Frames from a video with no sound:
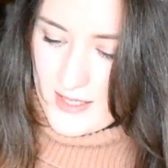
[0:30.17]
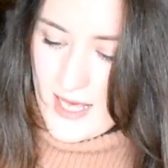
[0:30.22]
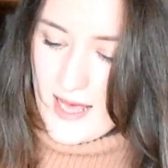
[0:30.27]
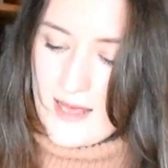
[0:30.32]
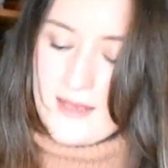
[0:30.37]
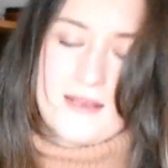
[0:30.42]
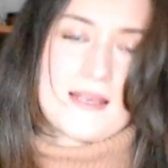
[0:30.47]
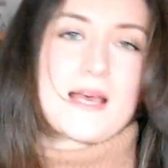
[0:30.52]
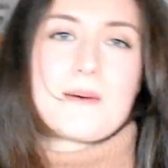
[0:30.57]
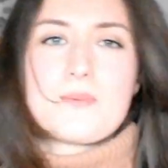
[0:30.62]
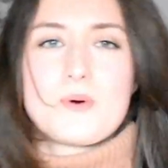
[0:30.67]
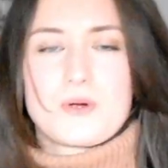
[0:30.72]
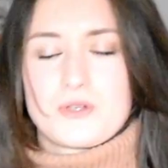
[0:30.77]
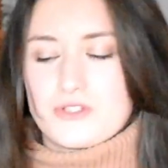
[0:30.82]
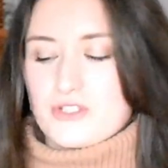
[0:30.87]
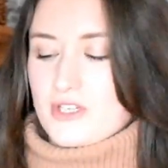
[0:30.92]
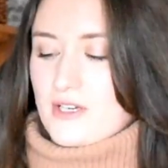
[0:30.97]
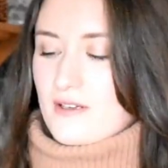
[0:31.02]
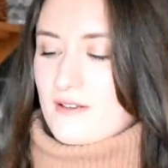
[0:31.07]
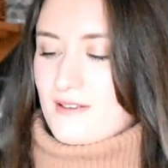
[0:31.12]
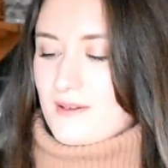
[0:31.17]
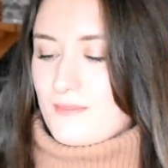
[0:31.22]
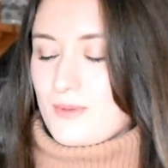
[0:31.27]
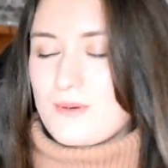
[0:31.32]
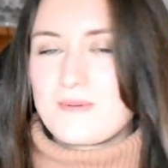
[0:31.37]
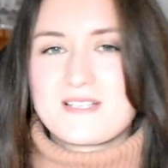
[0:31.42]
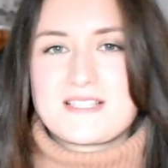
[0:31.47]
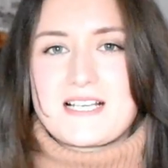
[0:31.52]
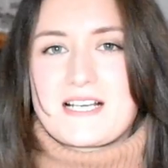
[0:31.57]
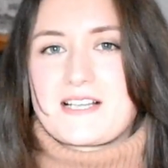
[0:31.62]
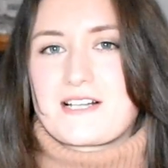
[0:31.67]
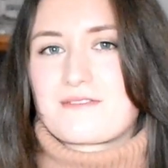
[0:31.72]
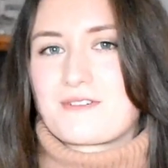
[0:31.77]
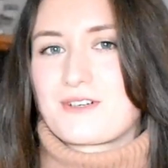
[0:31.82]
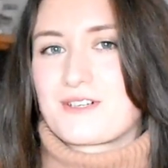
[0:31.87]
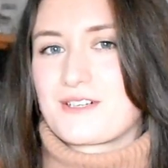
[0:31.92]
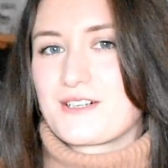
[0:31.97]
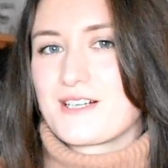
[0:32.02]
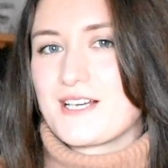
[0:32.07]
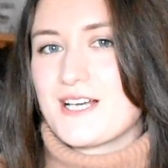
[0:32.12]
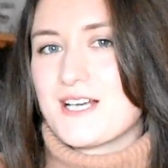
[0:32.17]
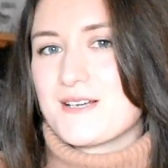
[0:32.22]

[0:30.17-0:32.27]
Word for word: yeah, kabocha. I'm probably saying that wrong.